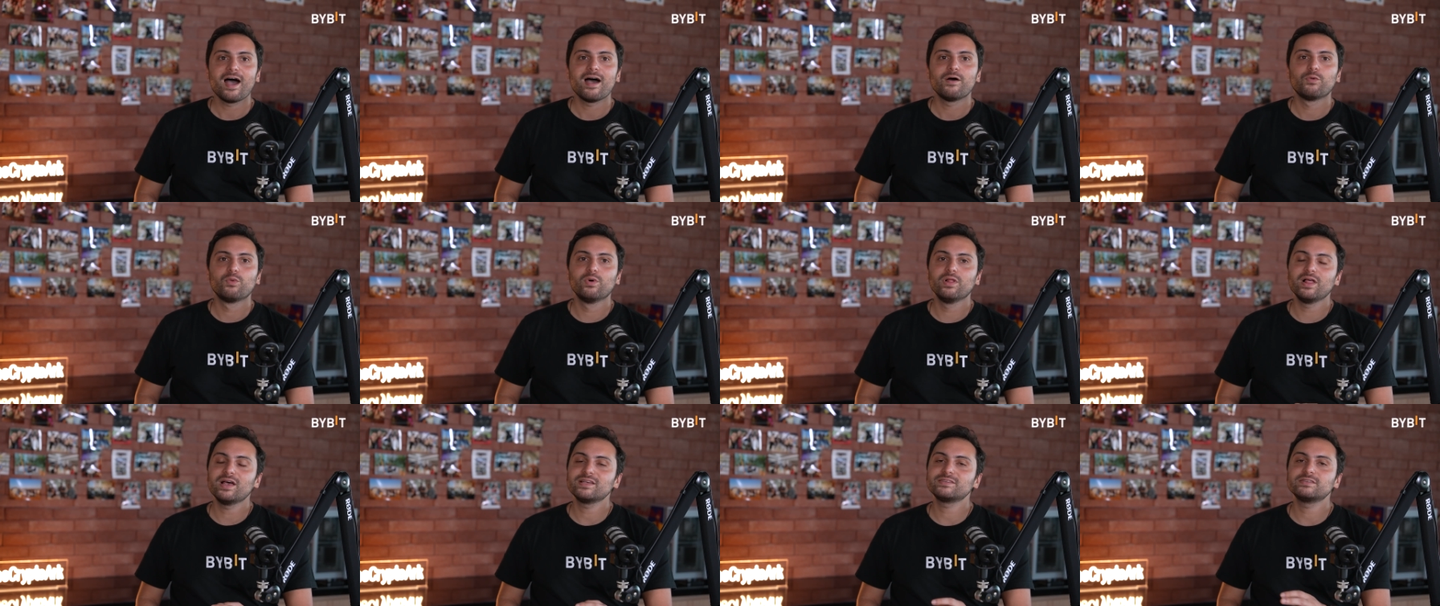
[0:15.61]

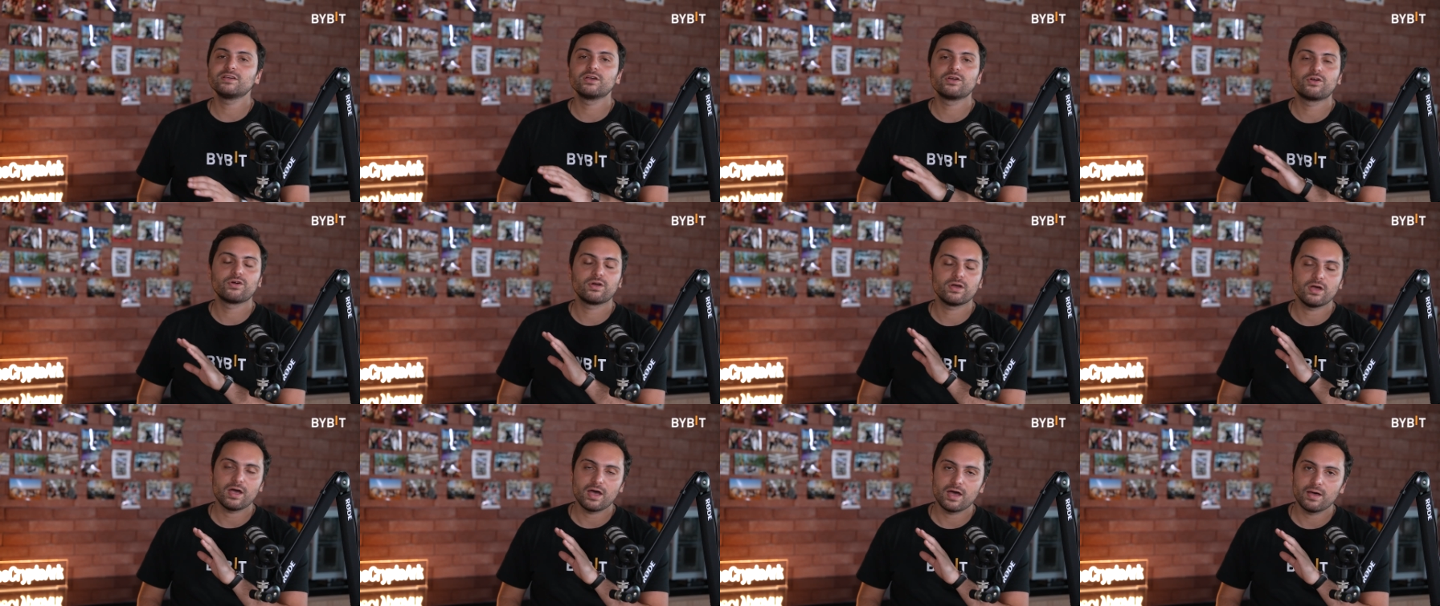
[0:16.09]
Will has
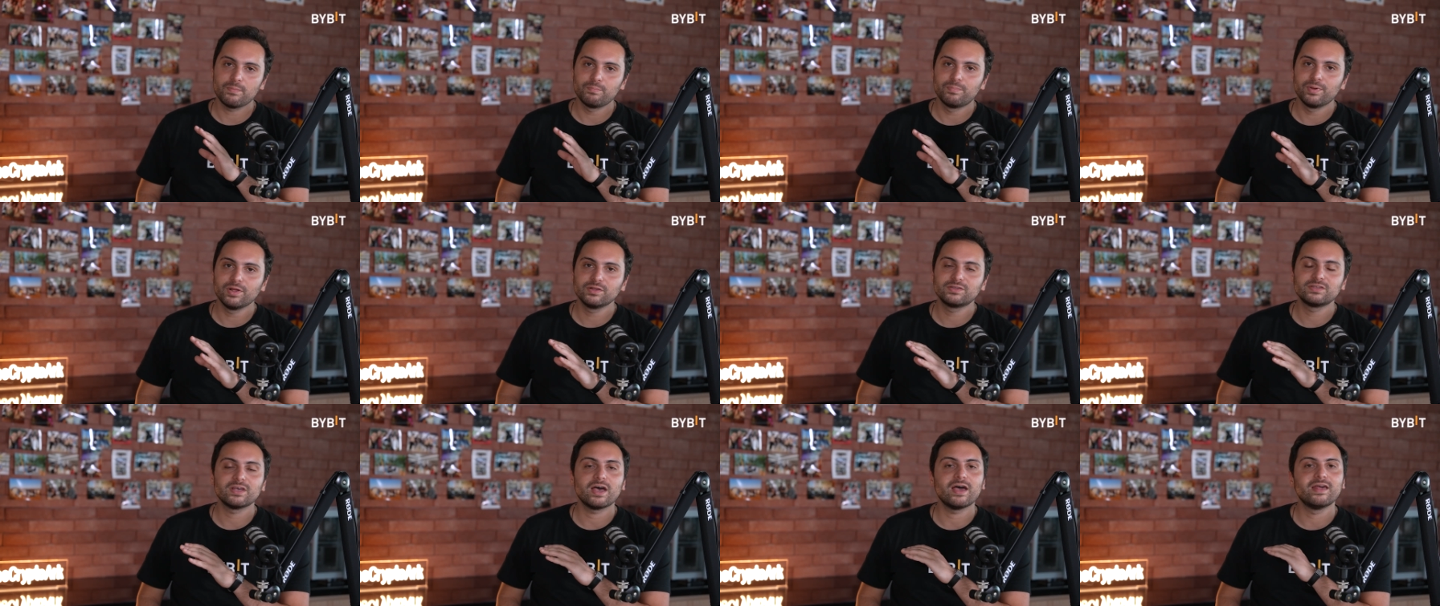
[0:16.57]

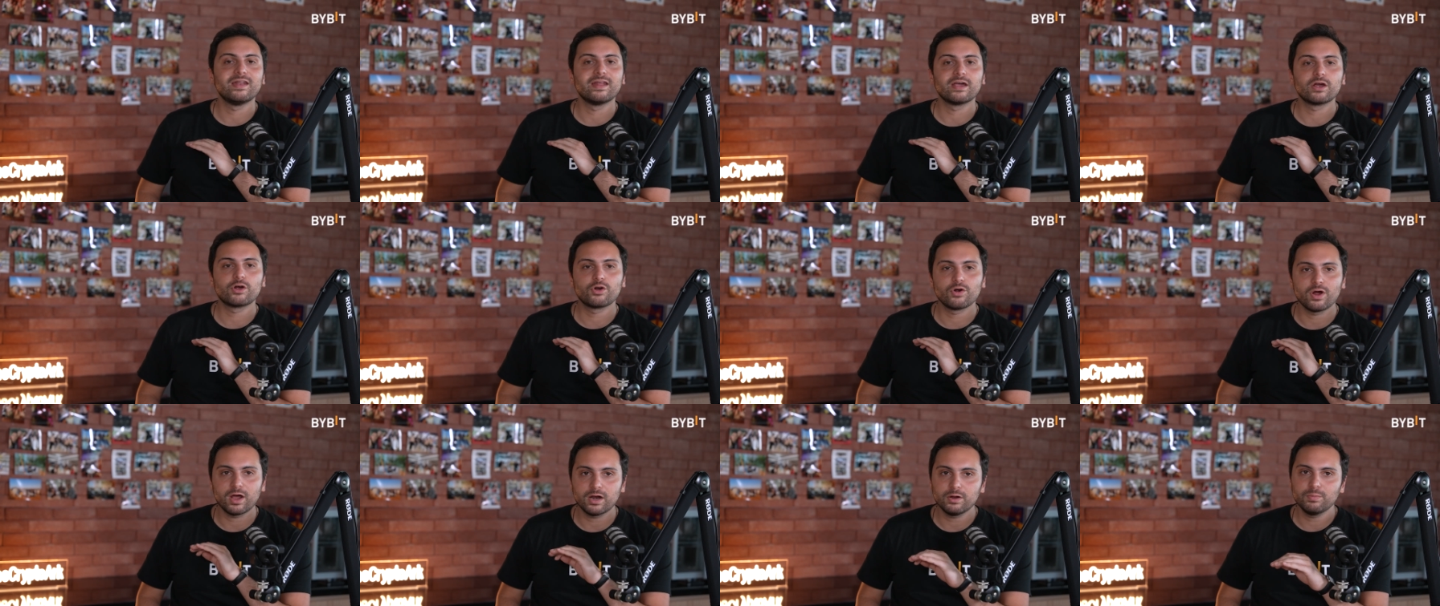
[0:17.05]
built an
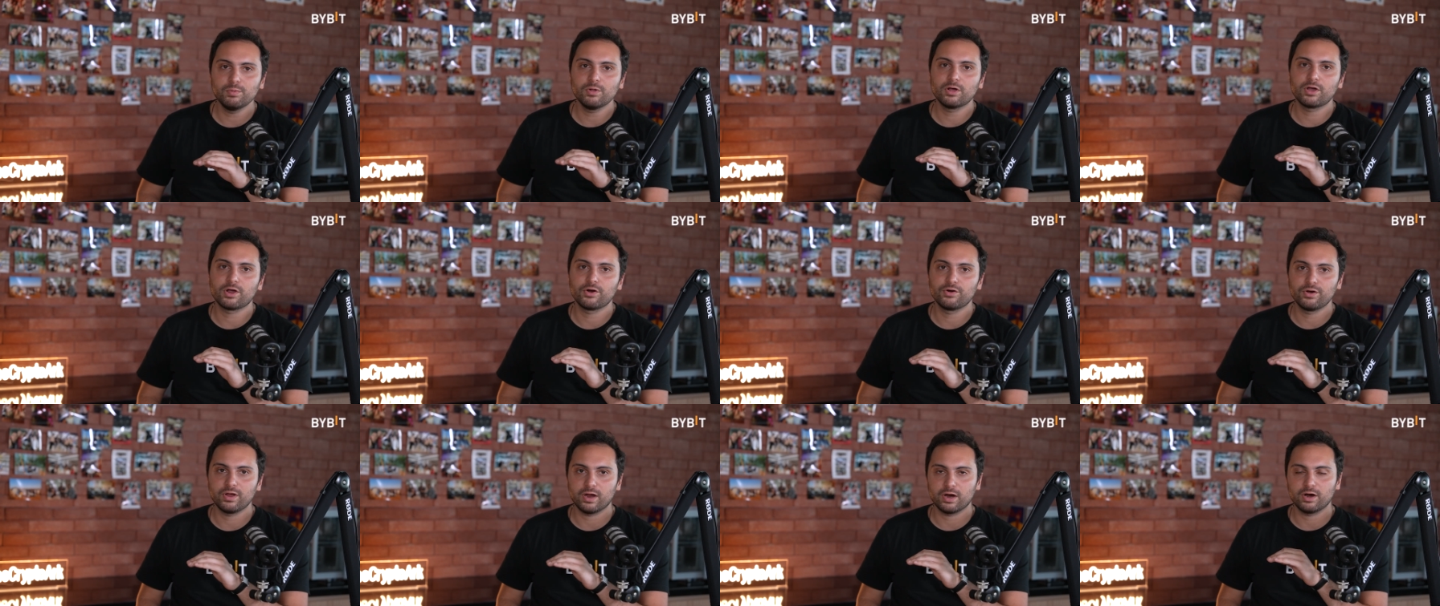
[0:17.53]
incredible
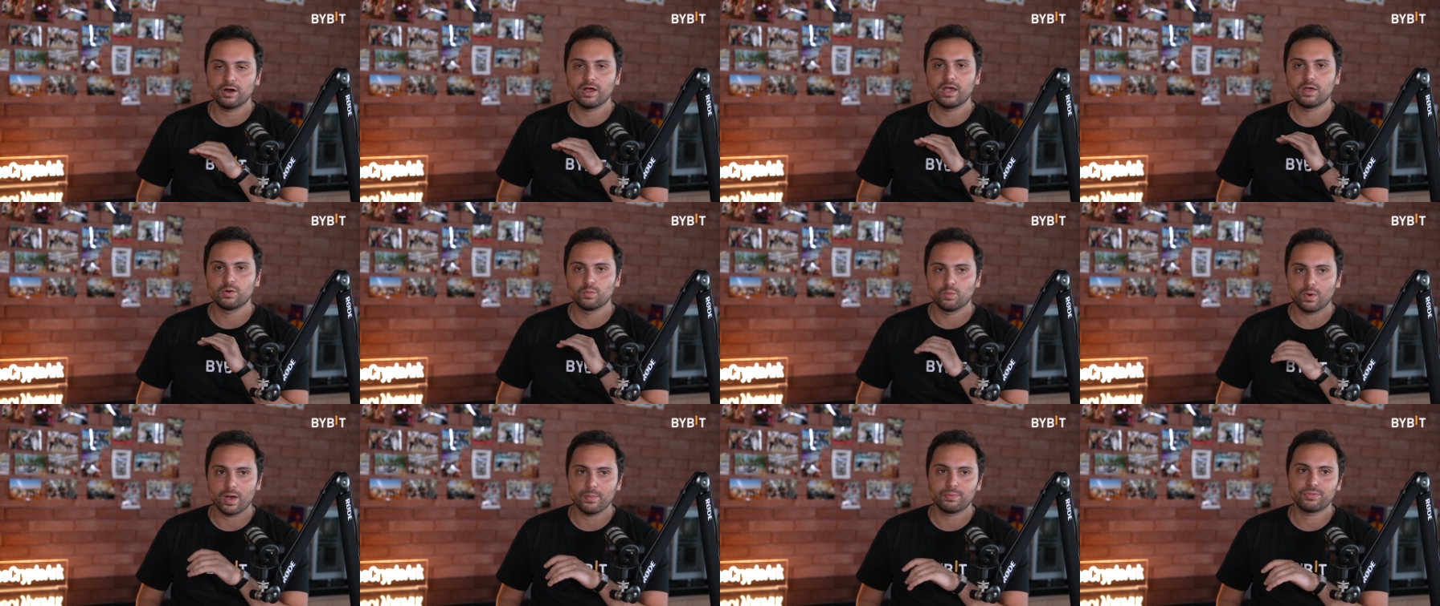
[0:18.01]
career
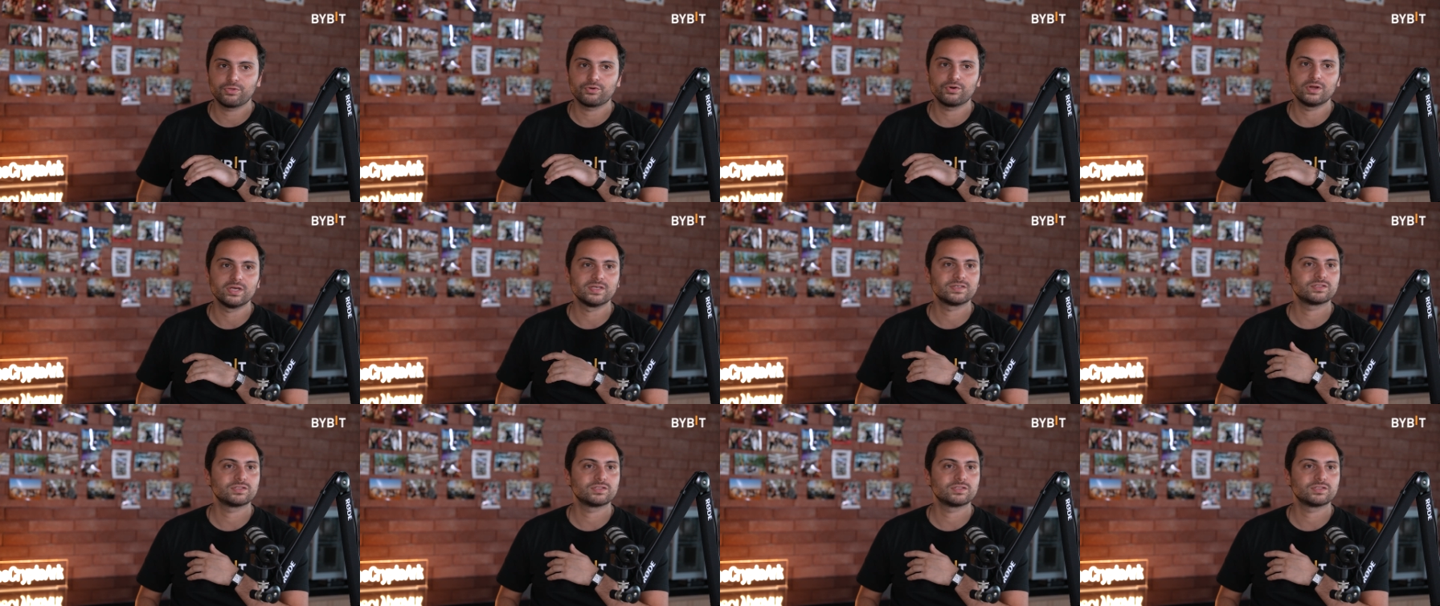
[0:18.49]
in Web3.